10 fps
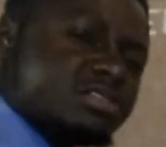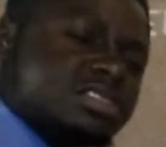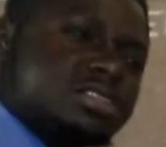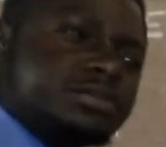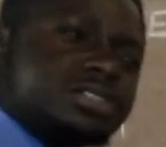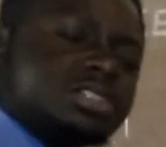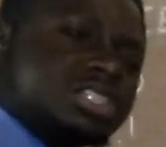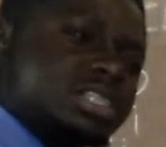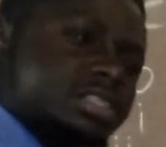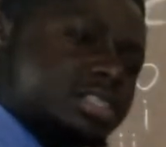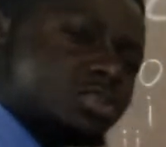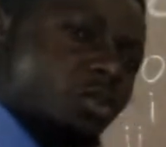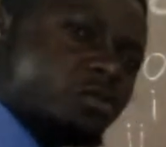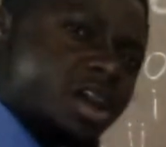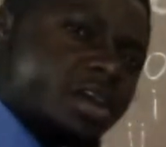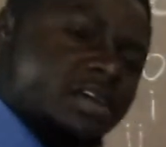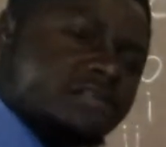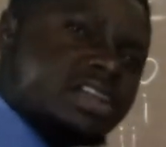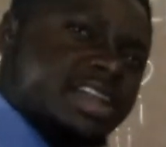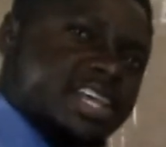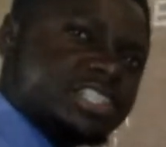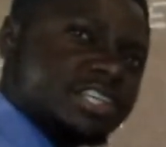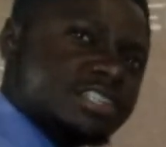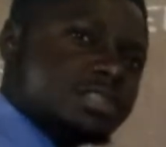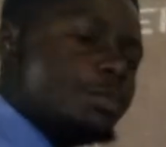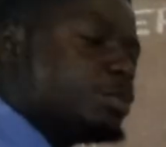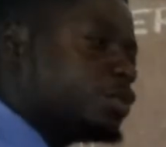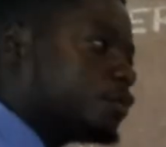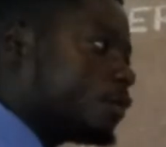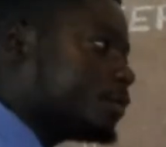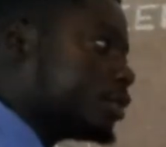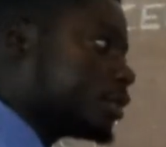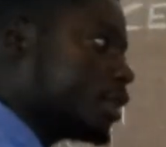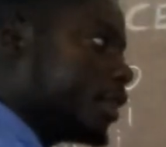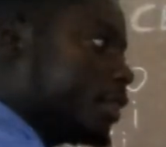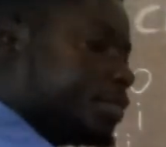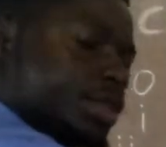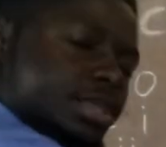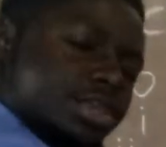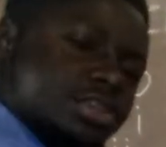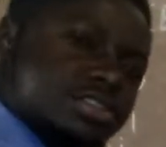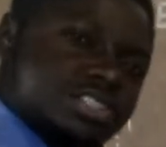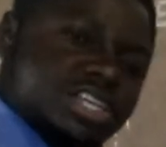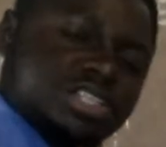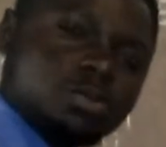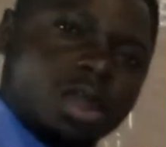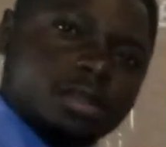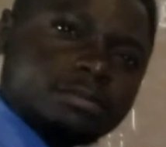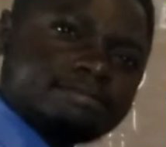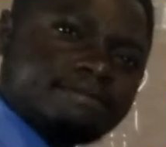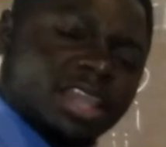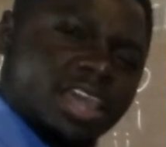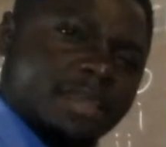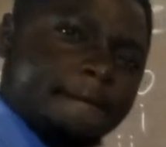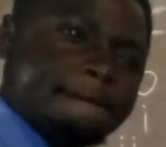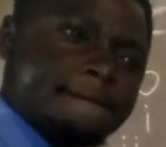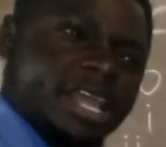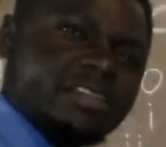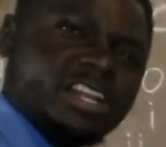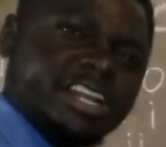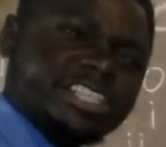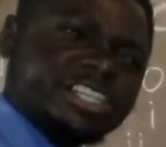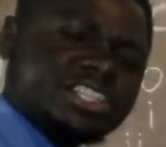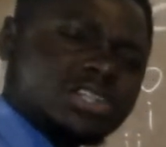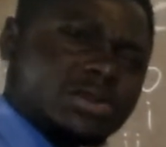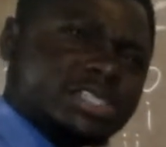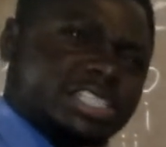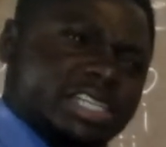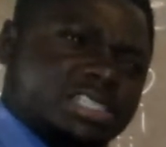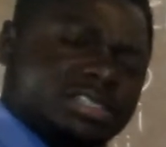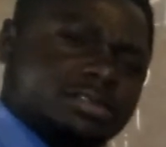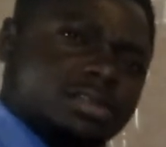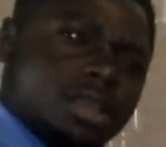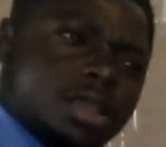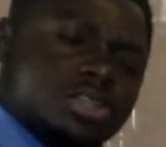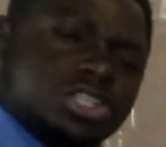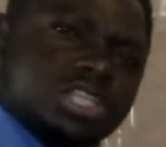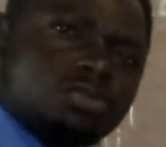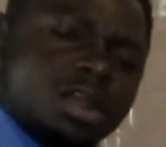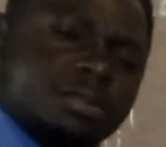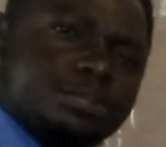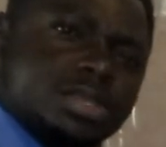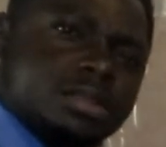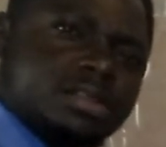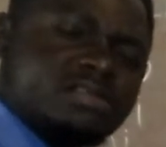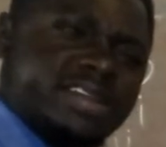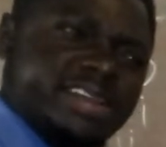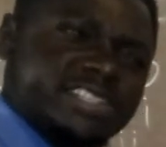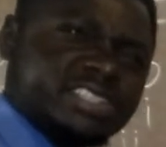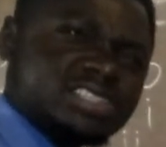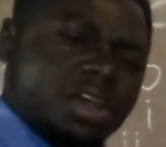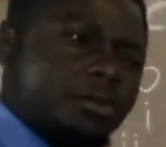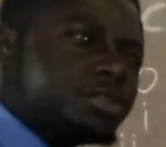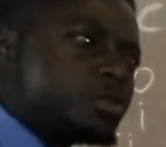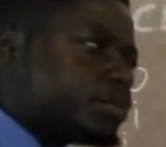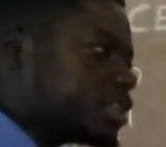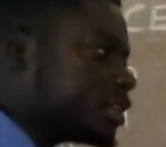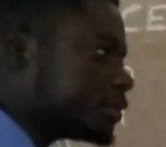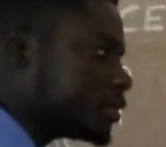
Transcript: differentiation of the lesions being forming. Being in stage 1A, the lesions not yet. Stage 1B, the lesions are going to be there.